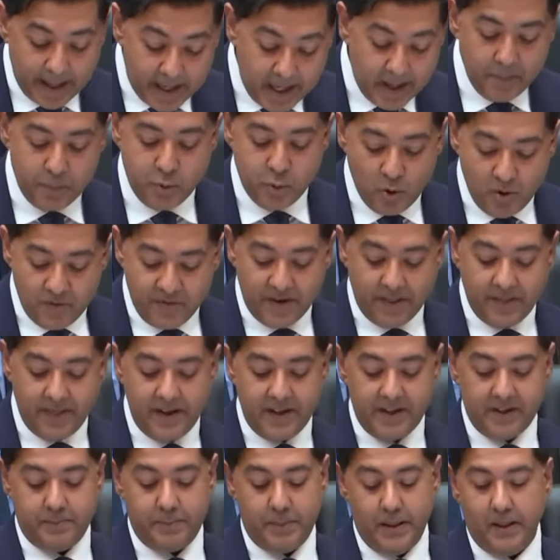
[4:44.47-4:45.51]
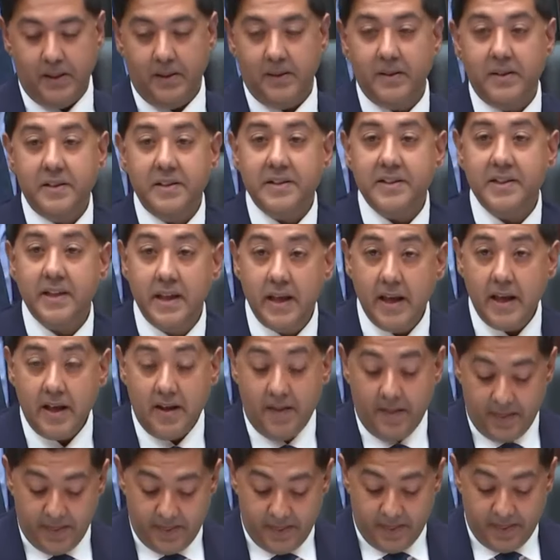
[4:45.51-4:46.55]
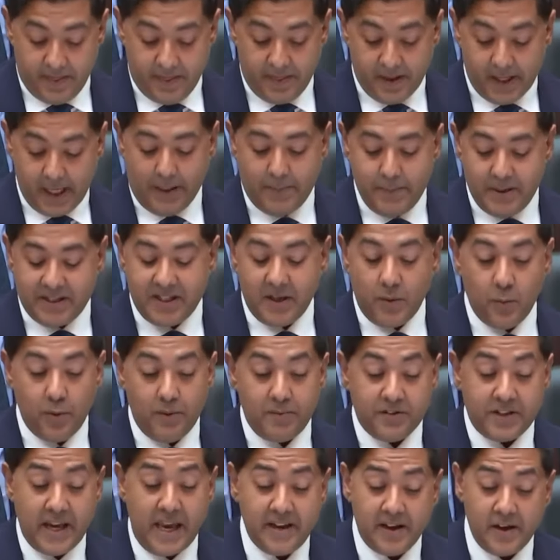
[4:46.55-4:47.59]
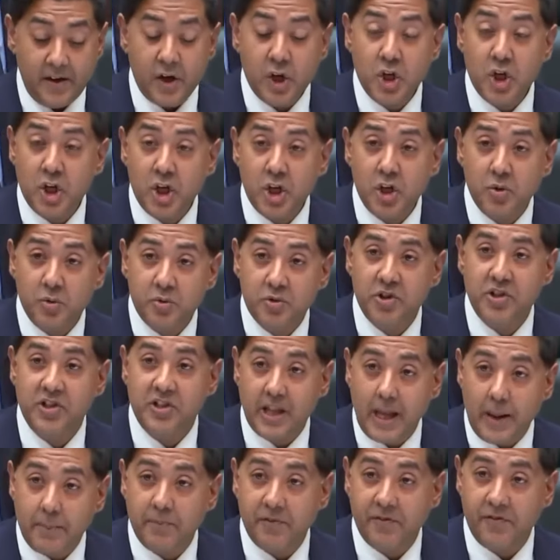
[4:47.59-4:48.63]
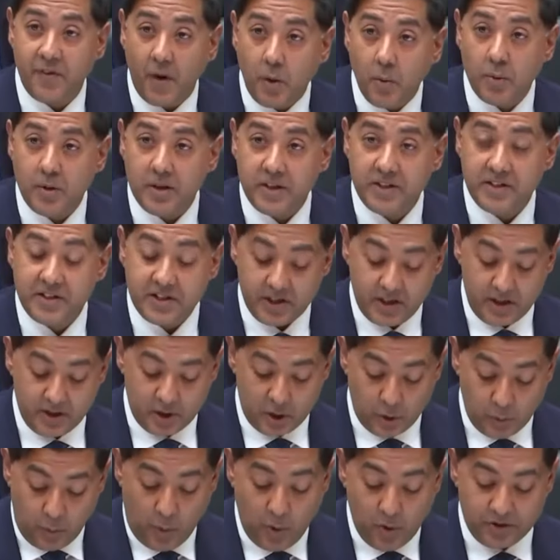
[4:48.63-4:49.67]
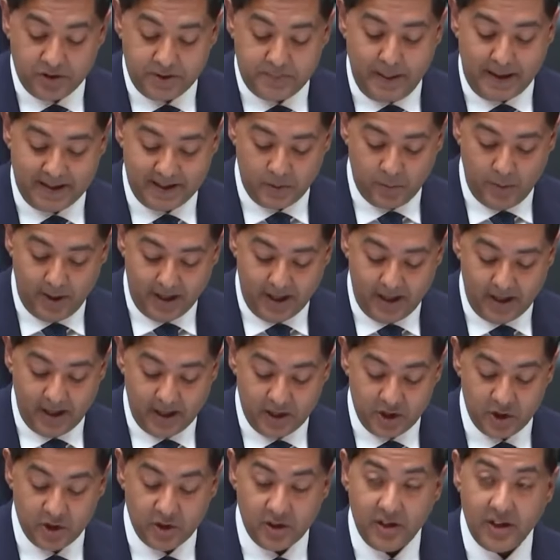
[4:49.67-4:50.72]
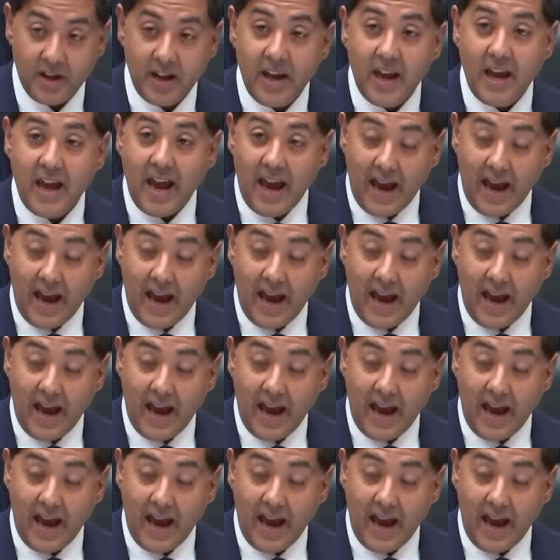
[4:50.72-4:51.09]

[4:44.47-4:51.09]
In approving these bills, the committee would take a huge step forwards towards better regulation